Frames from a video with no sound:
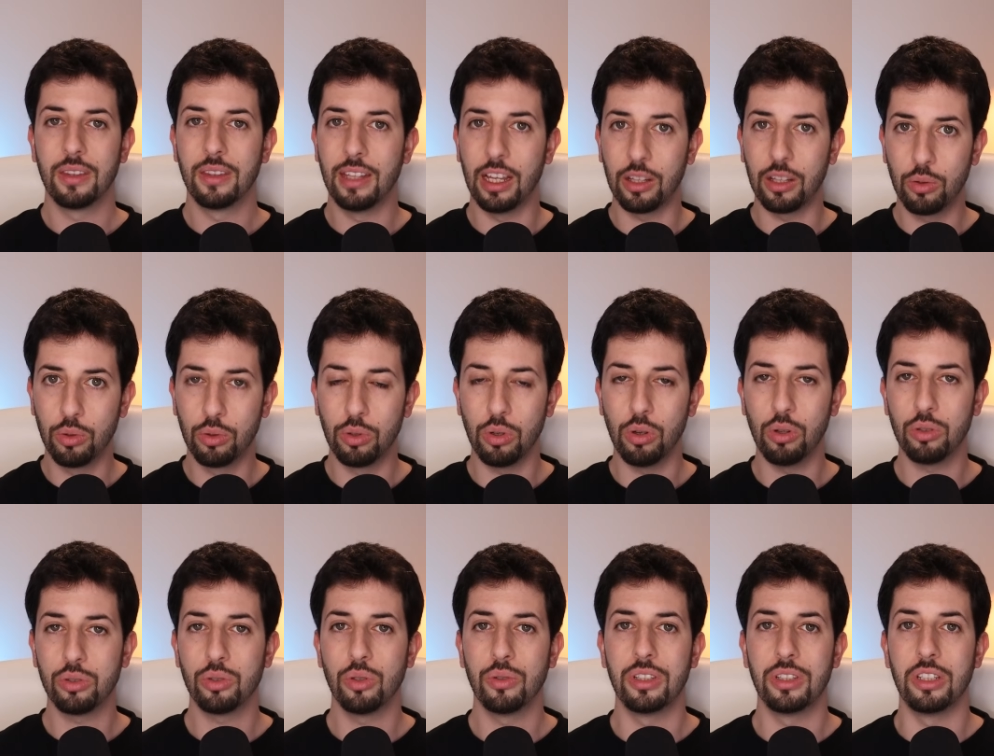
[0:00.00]
that could
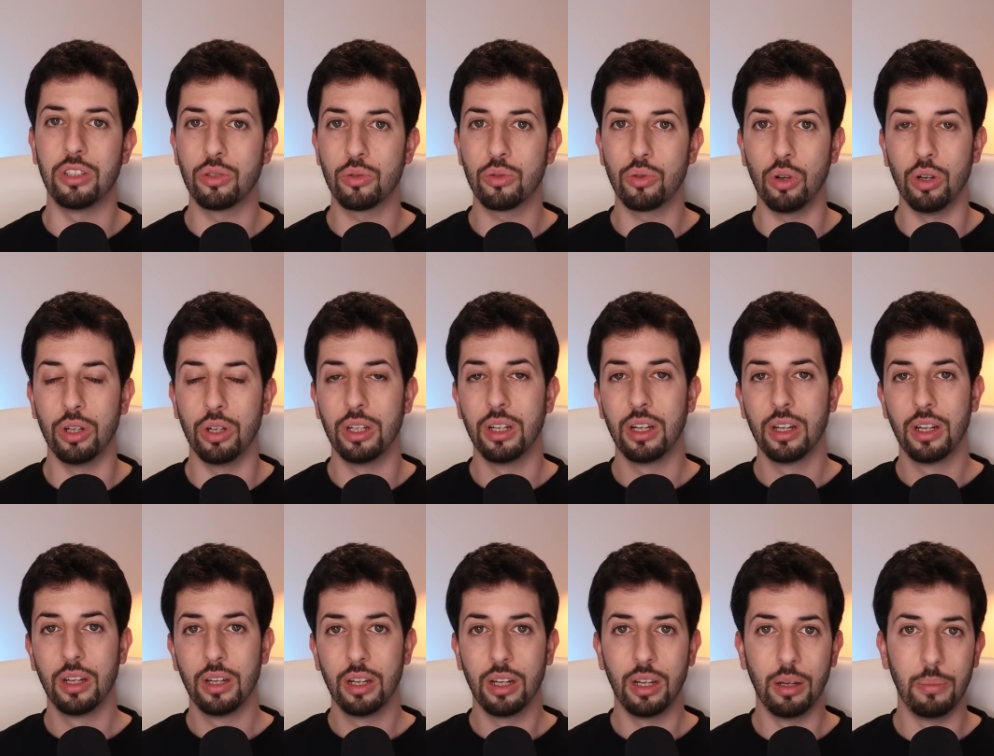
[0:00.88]
also destroy
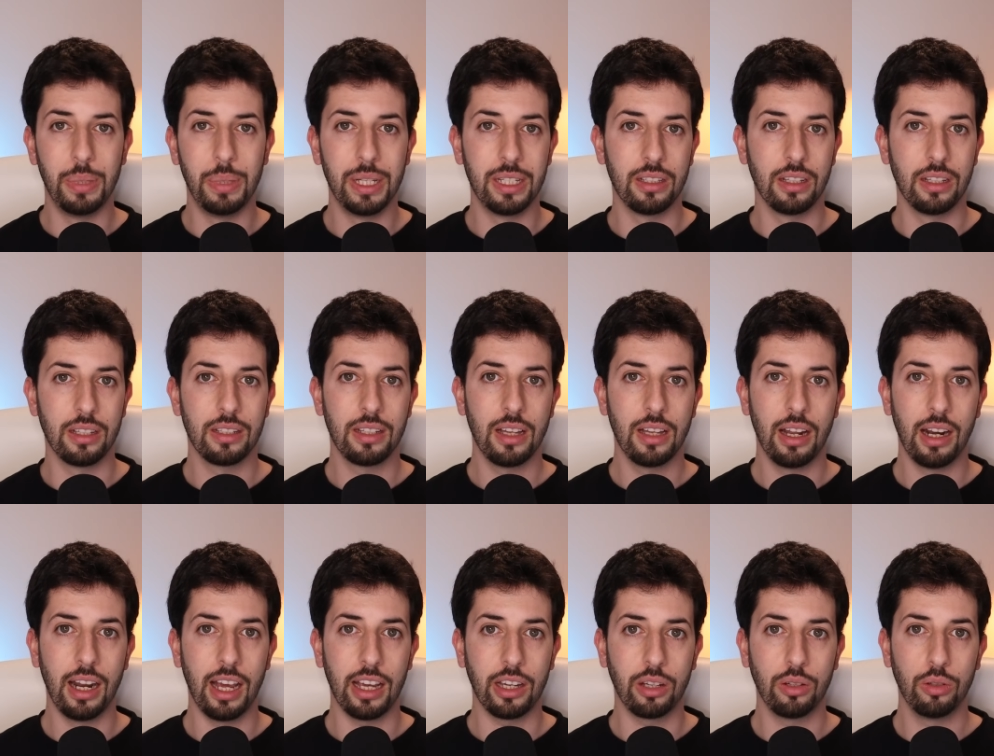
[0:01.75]
a business
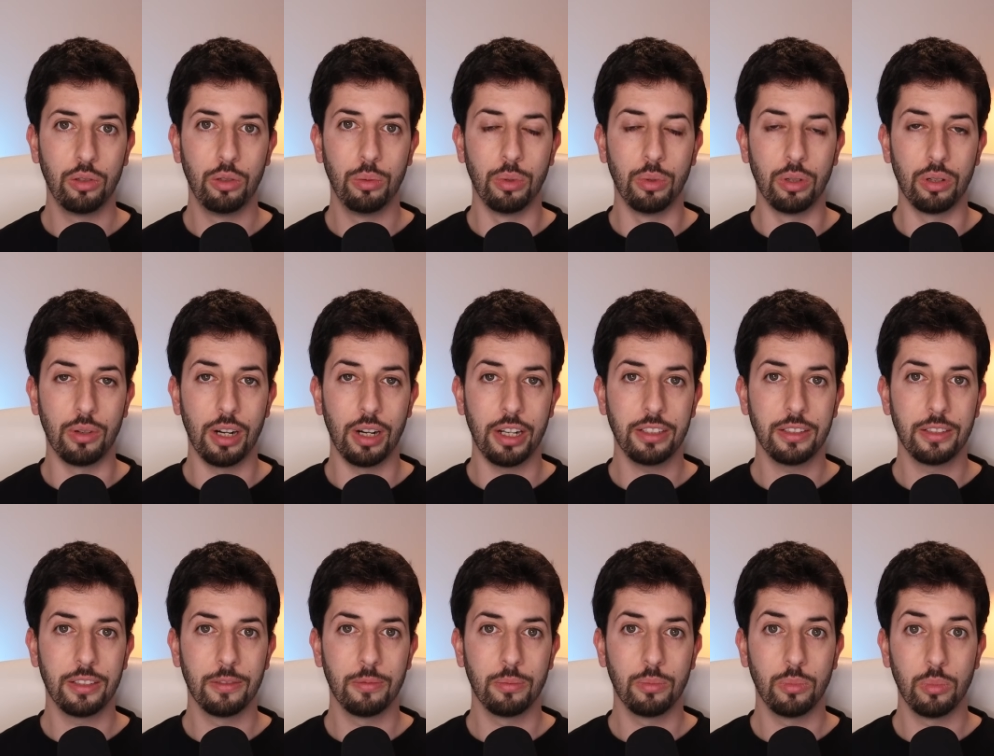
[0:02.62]
like Uber,
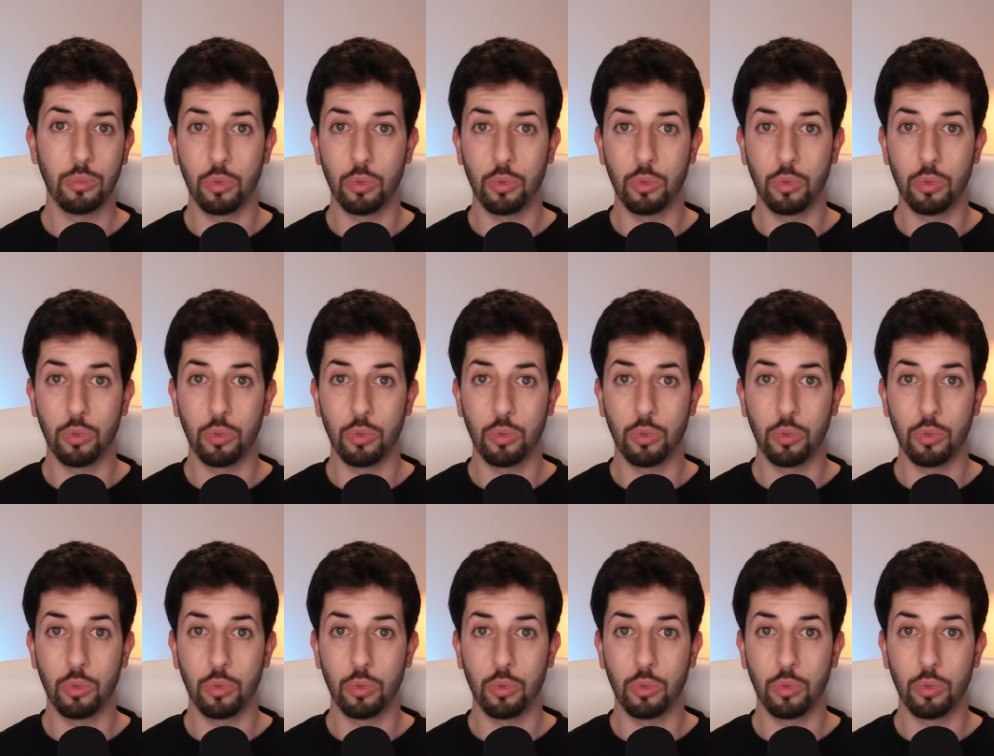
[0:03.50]
right?